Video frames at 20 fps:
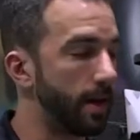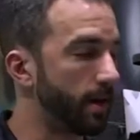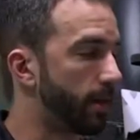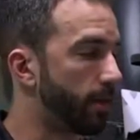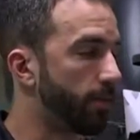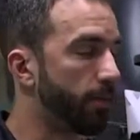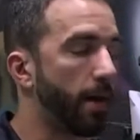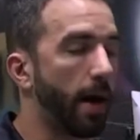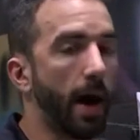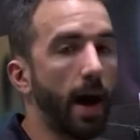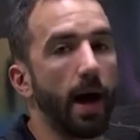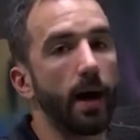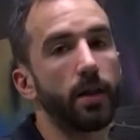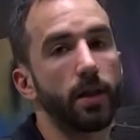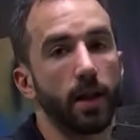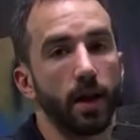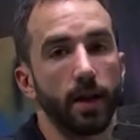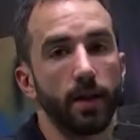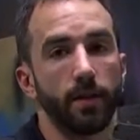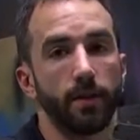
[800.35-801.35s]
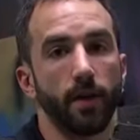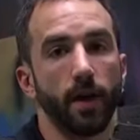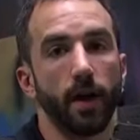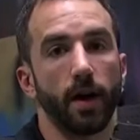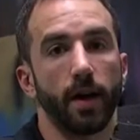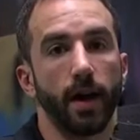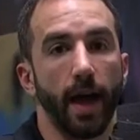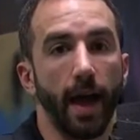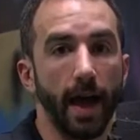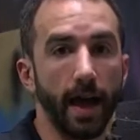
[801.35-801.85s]
The pot life
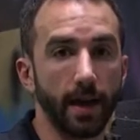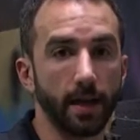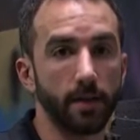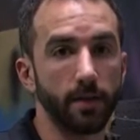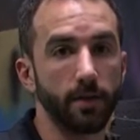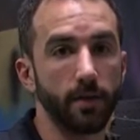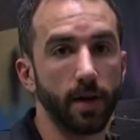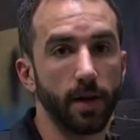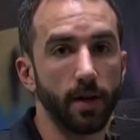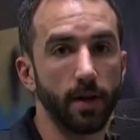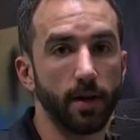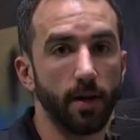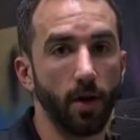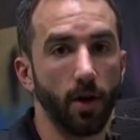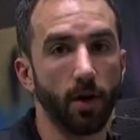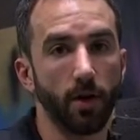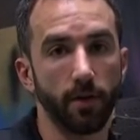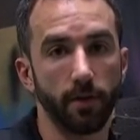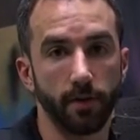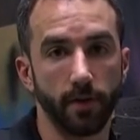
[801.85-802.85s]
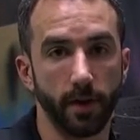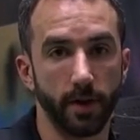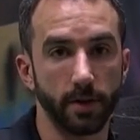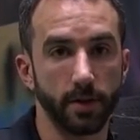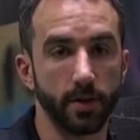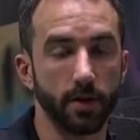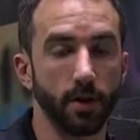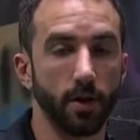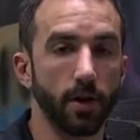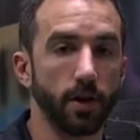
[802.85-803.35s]
on activated
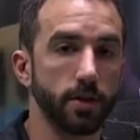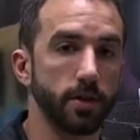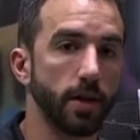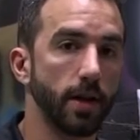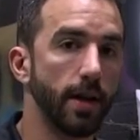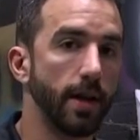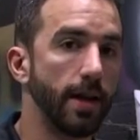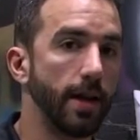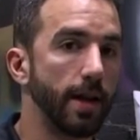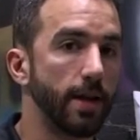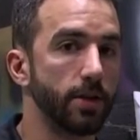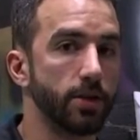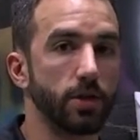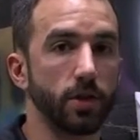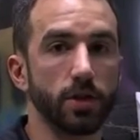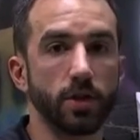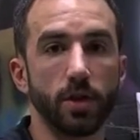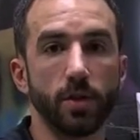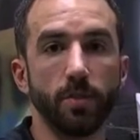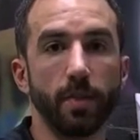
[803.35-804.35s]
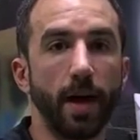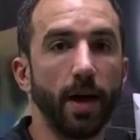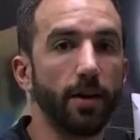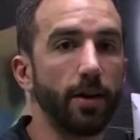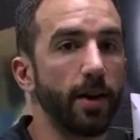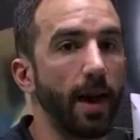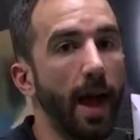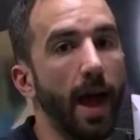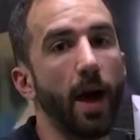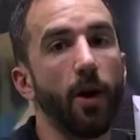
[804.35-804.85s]
Autoflex gloss is just about
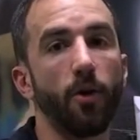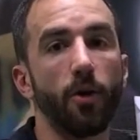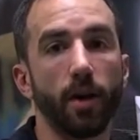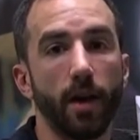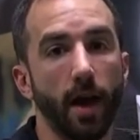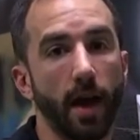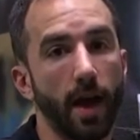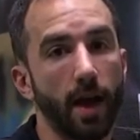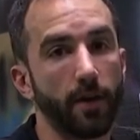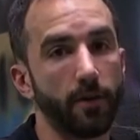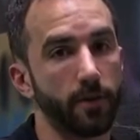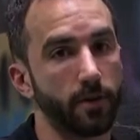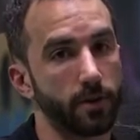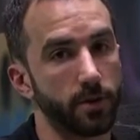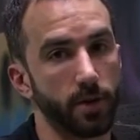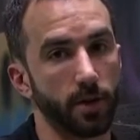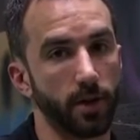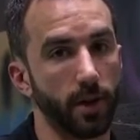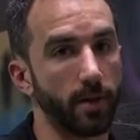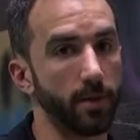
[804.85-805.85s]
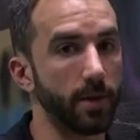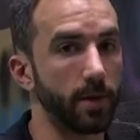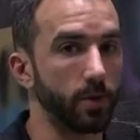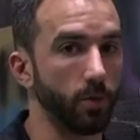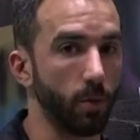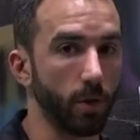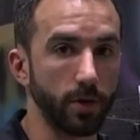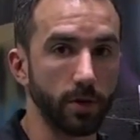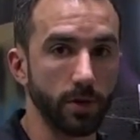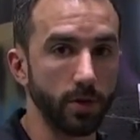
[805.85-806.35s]
1.5 hours or so. That
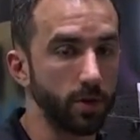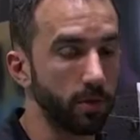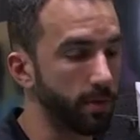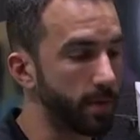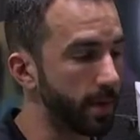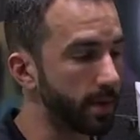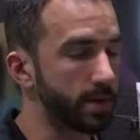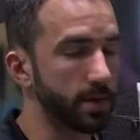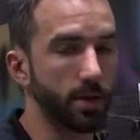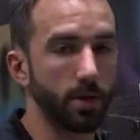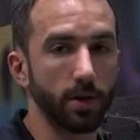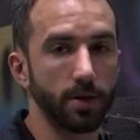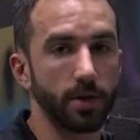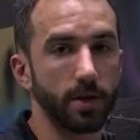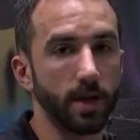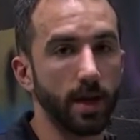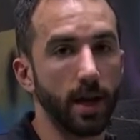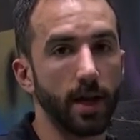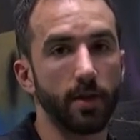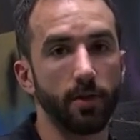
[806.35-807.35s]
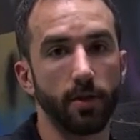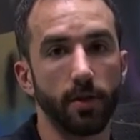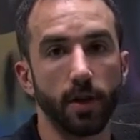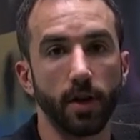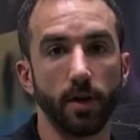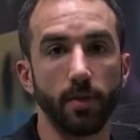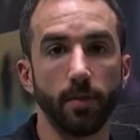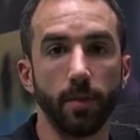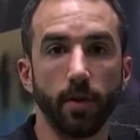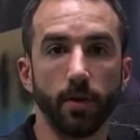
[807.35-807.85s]
means once you mix it all together and
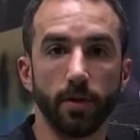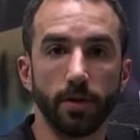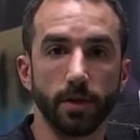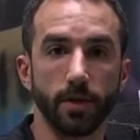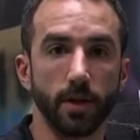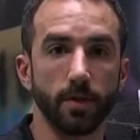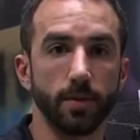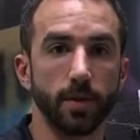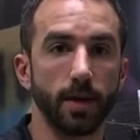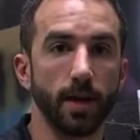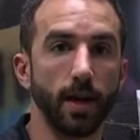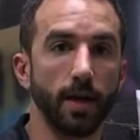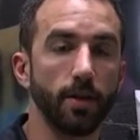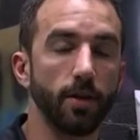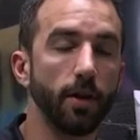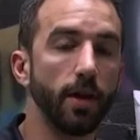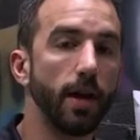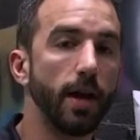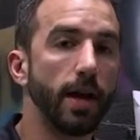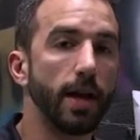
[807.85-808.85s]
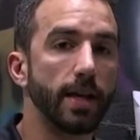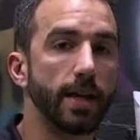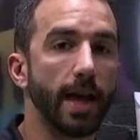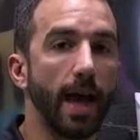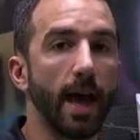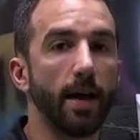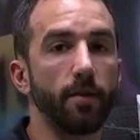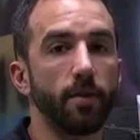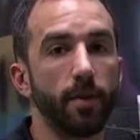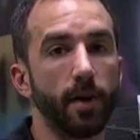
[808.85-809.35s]
the components come together,
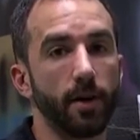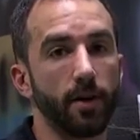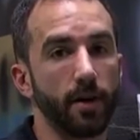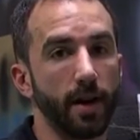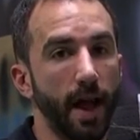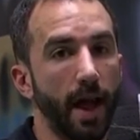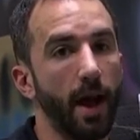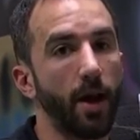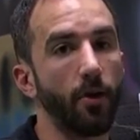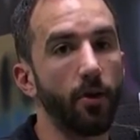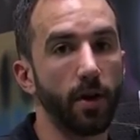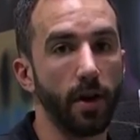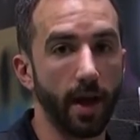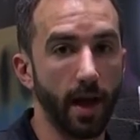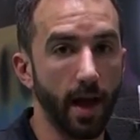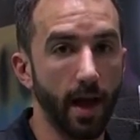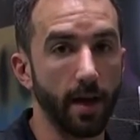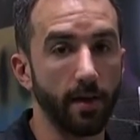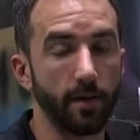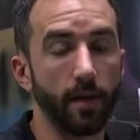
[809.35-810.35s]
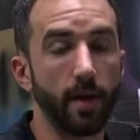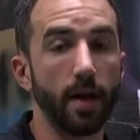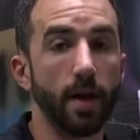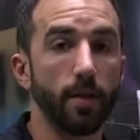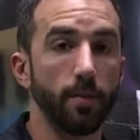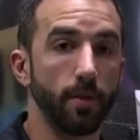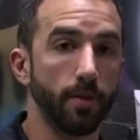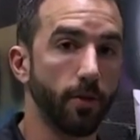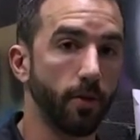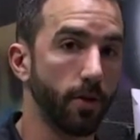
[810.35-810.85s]
you have about 1.5 hours
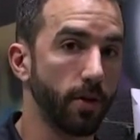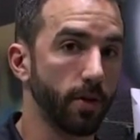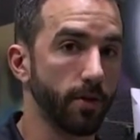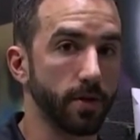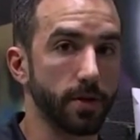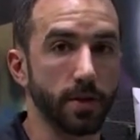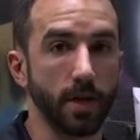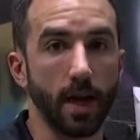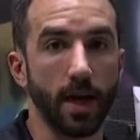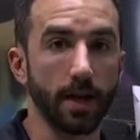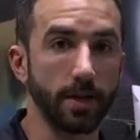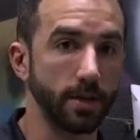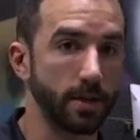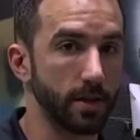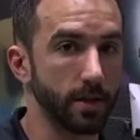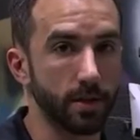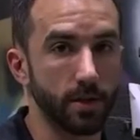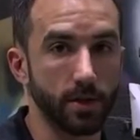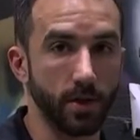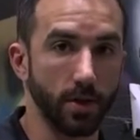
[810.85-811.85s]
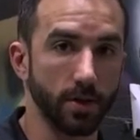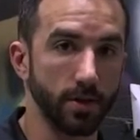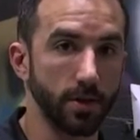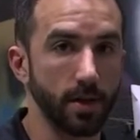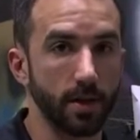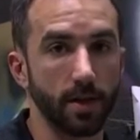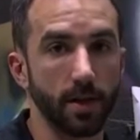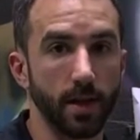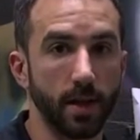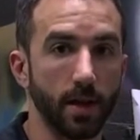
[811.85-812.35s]
before the viscosity starts
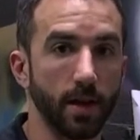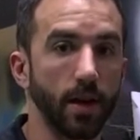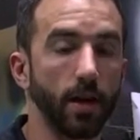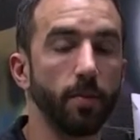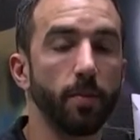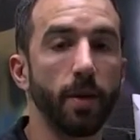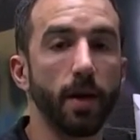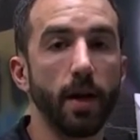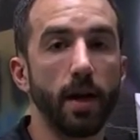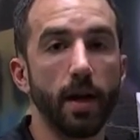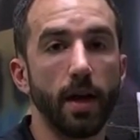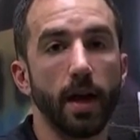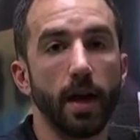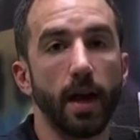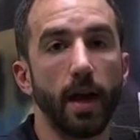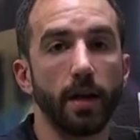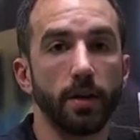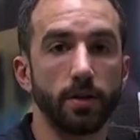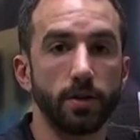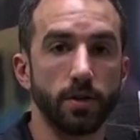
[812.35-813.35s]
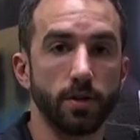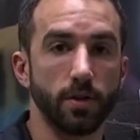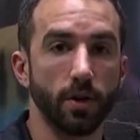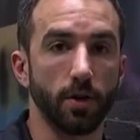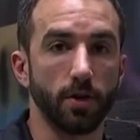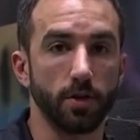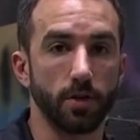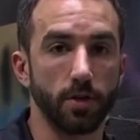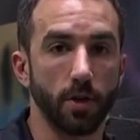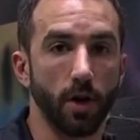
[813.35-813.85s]
to thicken up and it
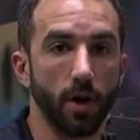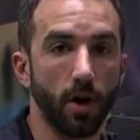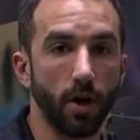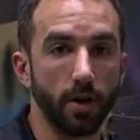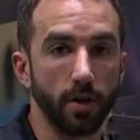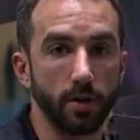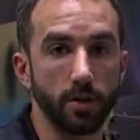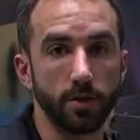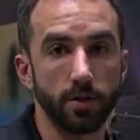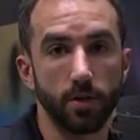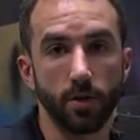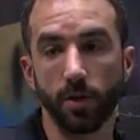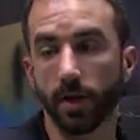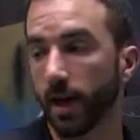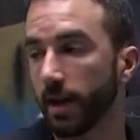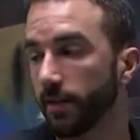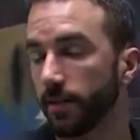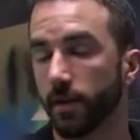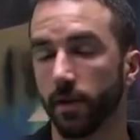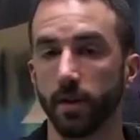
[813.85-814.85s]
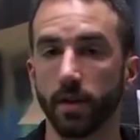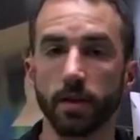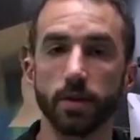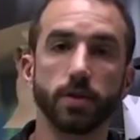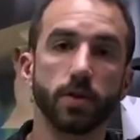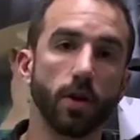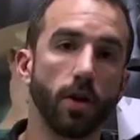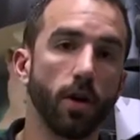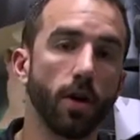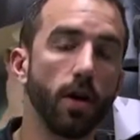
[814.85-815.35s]
starts to harden. So again, for
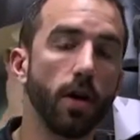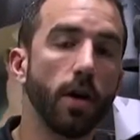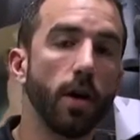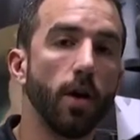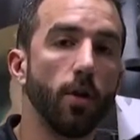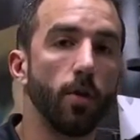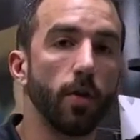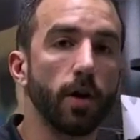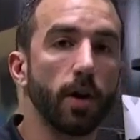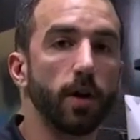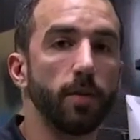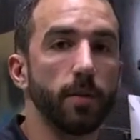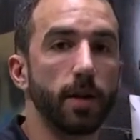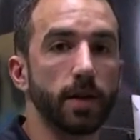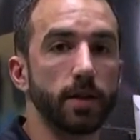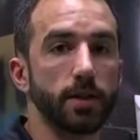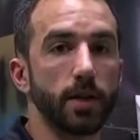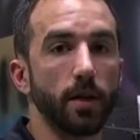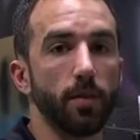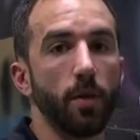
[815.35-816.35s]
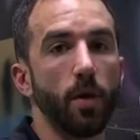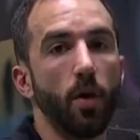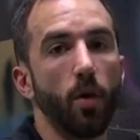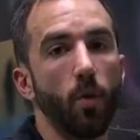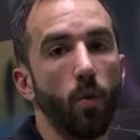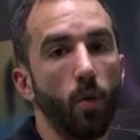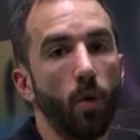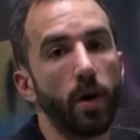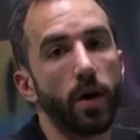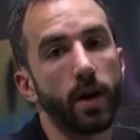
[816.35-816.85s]
this car, we're going to mix up
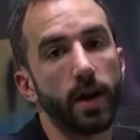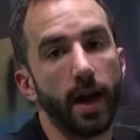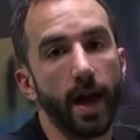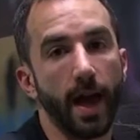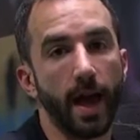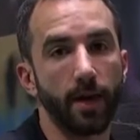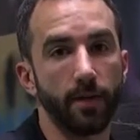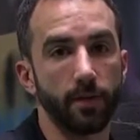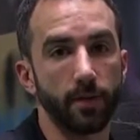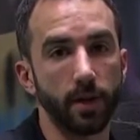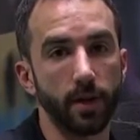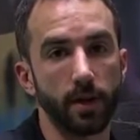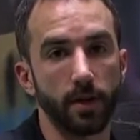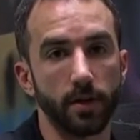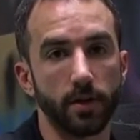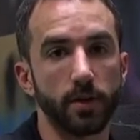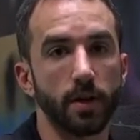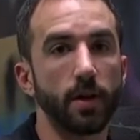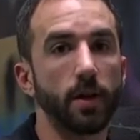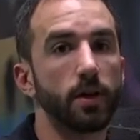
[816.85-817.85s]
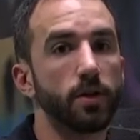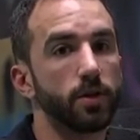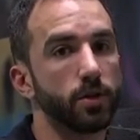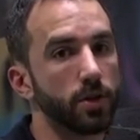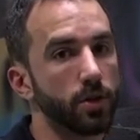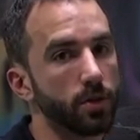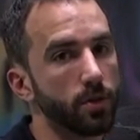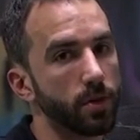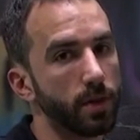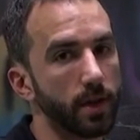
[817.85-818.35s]
1.5 liters.
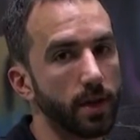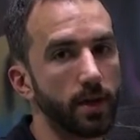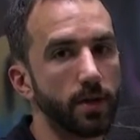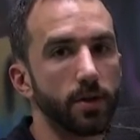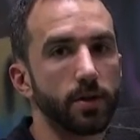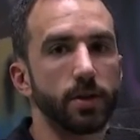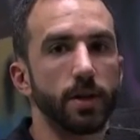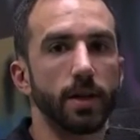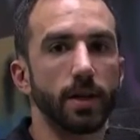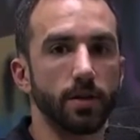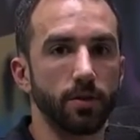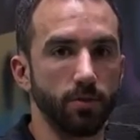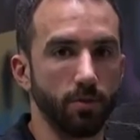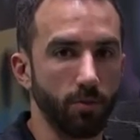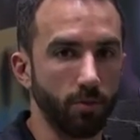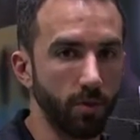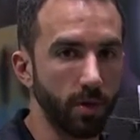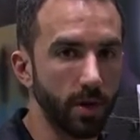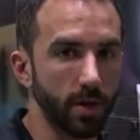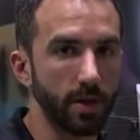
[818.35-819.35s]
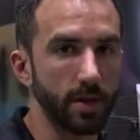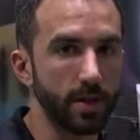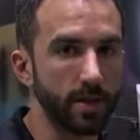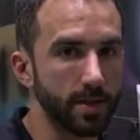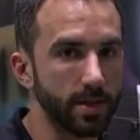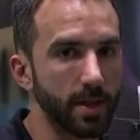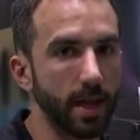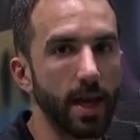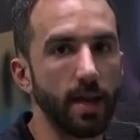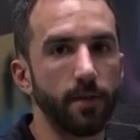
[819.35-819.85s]
2 liters is really
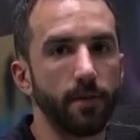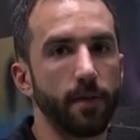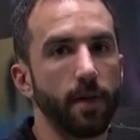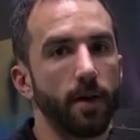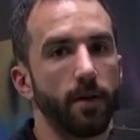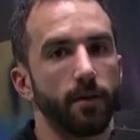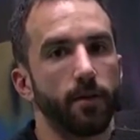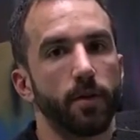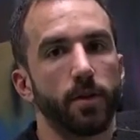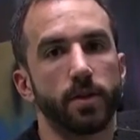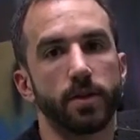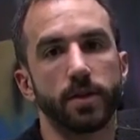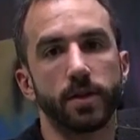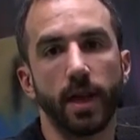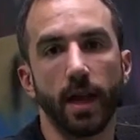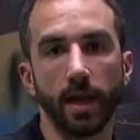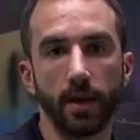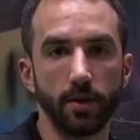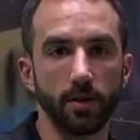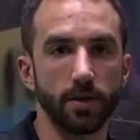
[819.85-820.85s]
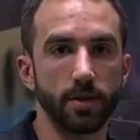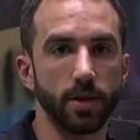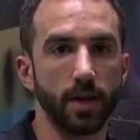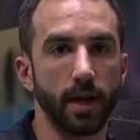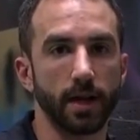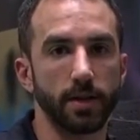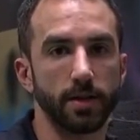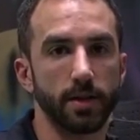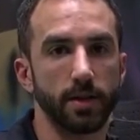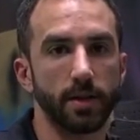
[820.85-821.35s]
safe for a standard
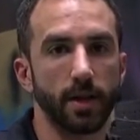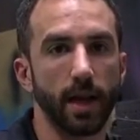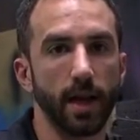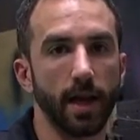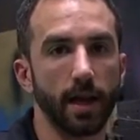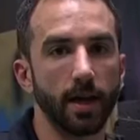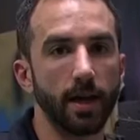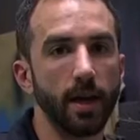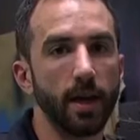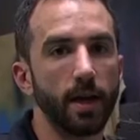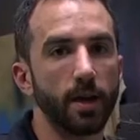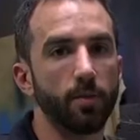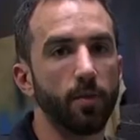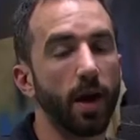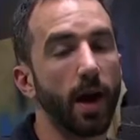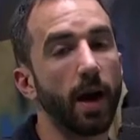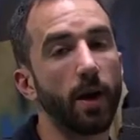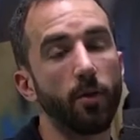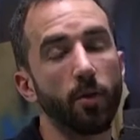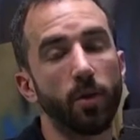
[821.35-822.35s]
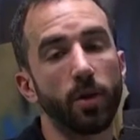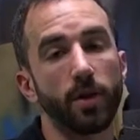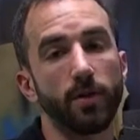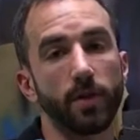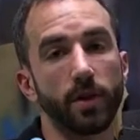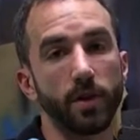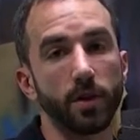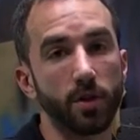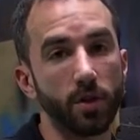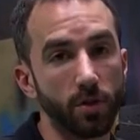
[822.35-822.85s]
size sedan. You probably won't
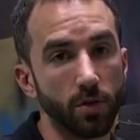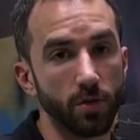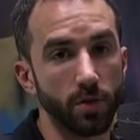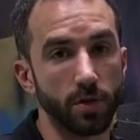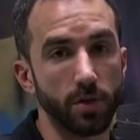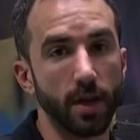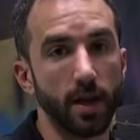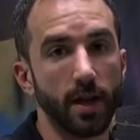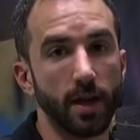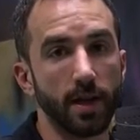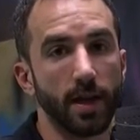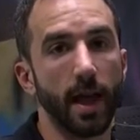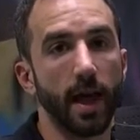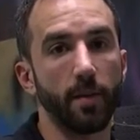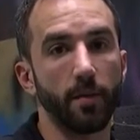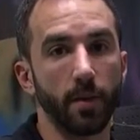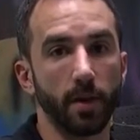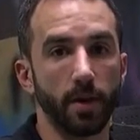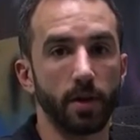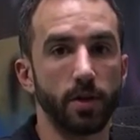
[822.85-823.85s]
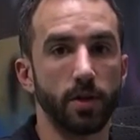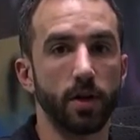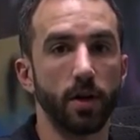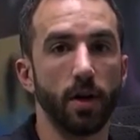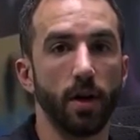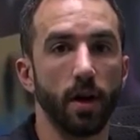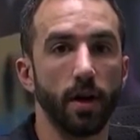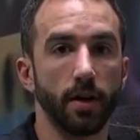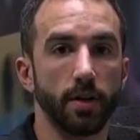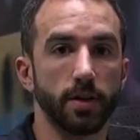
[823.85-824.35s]
even use that much
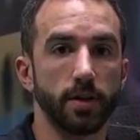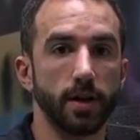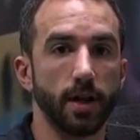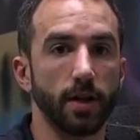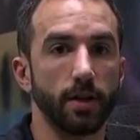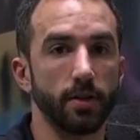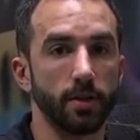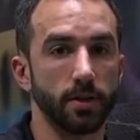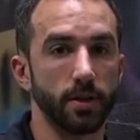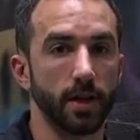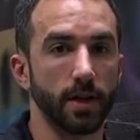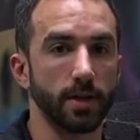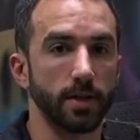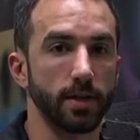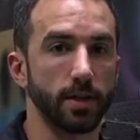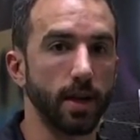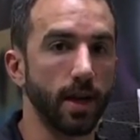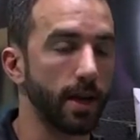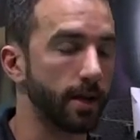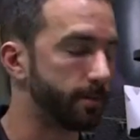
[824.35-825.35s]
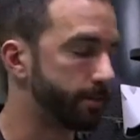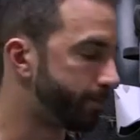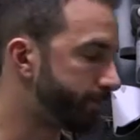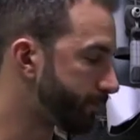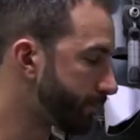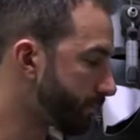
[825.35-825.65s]
on a standard size sedan.